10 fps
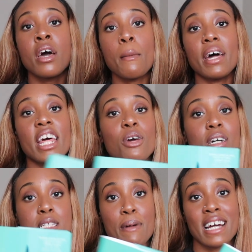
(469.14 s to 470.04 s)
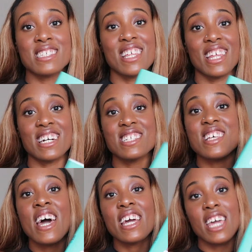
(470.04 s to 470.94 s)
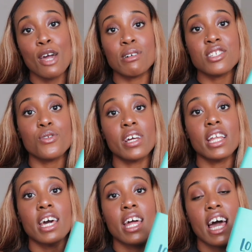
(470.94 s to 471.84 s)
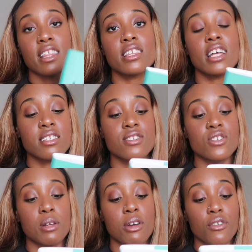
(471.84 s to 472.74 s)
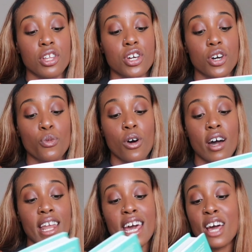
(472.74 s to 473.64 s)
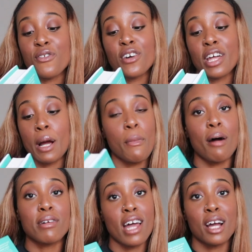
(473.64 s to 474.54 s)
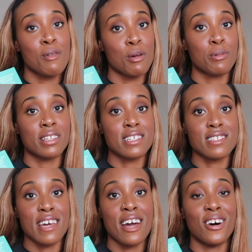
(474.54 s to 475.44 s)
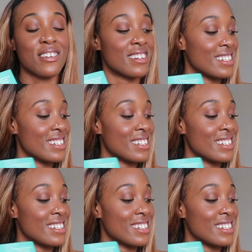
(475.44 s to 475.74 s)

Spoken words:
But anyways, back to this. Can't wait to read it. I think that this is gonna be a really good one, and I feel like I'm probably not gonna be able to put this down.